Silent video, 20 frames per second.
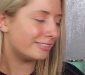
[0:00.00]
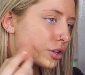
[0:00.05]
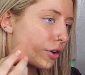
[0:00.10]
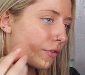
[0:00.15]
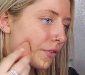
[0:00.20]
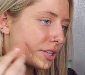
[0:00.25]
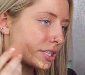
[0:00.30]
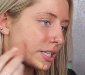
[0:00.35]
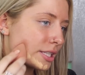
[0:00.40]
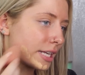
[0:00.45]
So
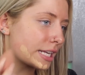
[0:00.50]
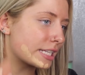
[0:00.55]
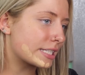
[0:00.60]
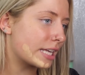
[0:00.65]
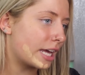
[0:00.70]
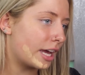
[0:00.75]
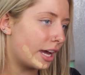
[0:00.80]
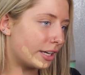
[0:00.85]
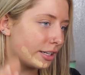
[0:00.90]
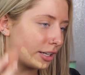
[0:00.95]
obviously, as I
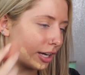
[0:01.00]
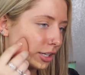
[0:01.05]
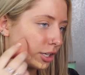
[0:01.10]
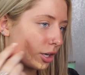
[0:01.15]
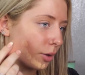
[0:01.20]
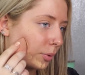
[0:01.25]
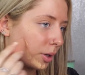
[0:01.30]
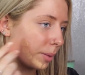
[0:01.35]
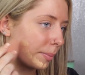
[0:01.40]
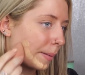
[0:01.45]
said, I
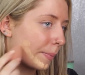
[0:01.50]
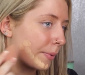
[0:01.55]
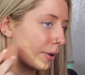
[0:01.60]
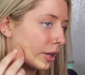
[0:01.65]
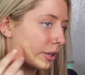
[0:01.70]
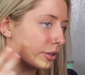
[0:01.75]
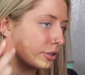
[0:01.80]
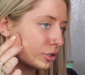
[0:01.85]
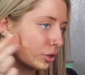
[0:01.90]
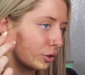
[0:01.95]
don't want to be
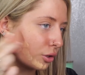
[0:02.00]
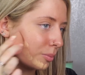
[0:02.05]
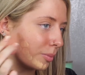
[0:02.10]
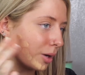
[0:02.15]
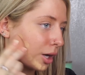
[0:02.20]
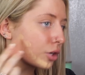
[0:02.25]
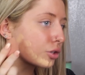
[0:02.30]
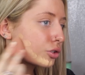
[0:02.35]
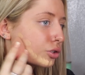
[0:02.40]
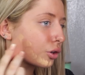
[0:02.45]
putting too
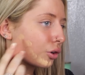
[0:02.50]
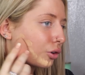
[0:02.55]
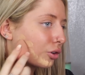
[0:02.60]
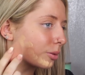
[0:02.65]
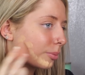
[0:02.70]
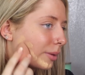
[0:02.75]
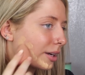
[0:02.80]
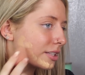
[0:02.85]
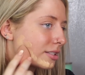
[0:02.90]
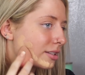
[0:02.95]
much
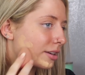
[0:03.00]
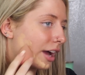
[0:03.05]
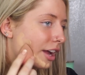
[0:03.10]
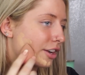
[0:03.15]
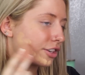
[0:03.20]
on my skin.